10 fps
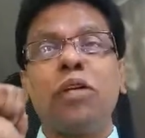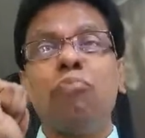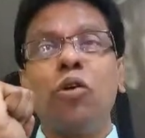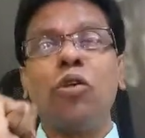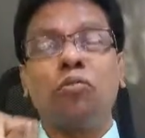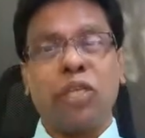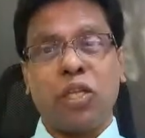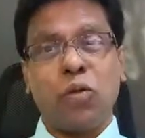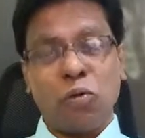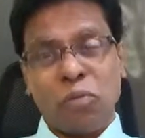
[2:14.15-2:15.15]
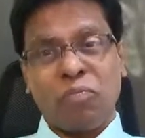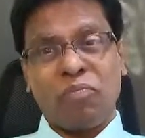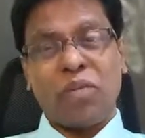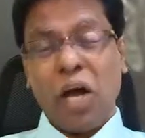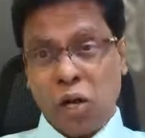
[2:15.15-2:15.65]
your books with you
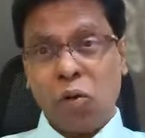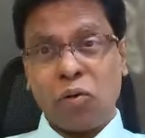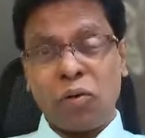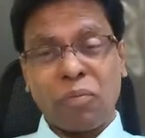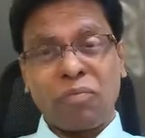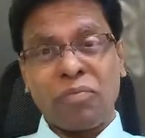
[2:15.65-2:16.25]
around.